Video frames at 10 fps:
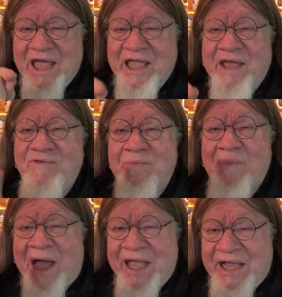given
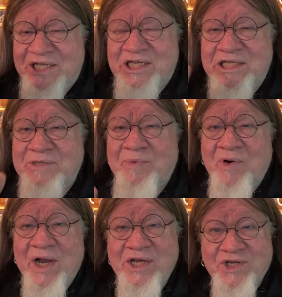by his
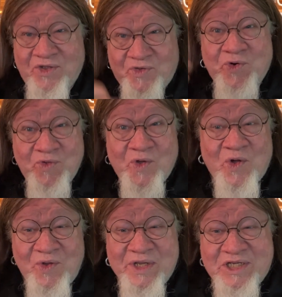inspiration through the
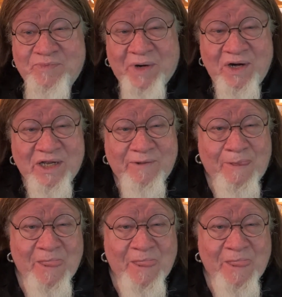Holy Spirit